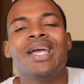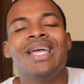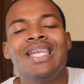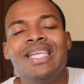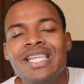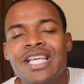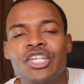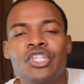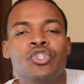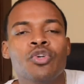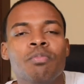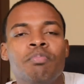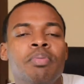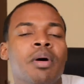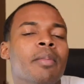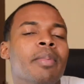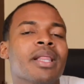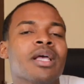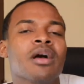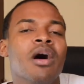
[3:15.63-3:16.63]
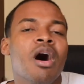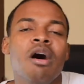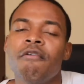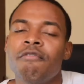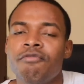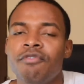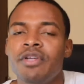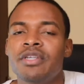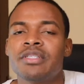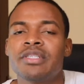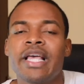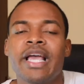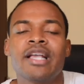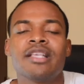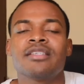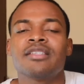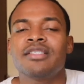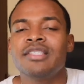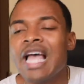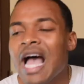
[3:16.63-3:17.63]
initial public offerings like
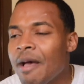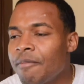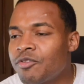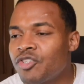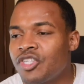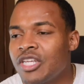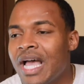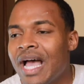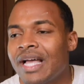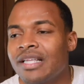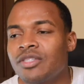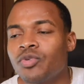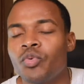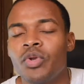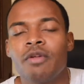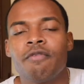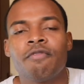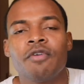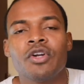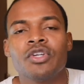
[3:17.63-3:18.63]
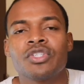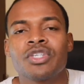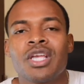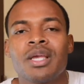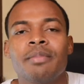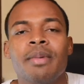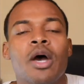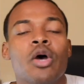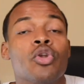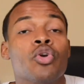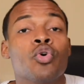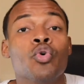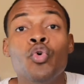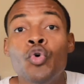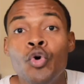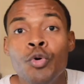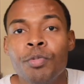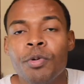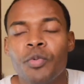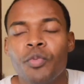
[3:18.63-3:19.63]
Snapchat when it first came out or
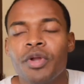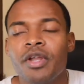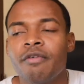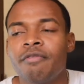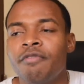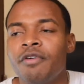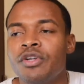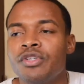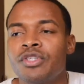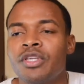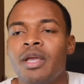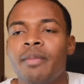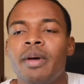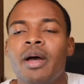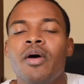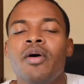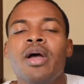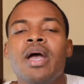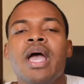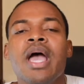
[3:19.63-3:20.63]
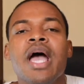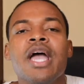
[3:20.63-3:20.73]
Uber when it first came out.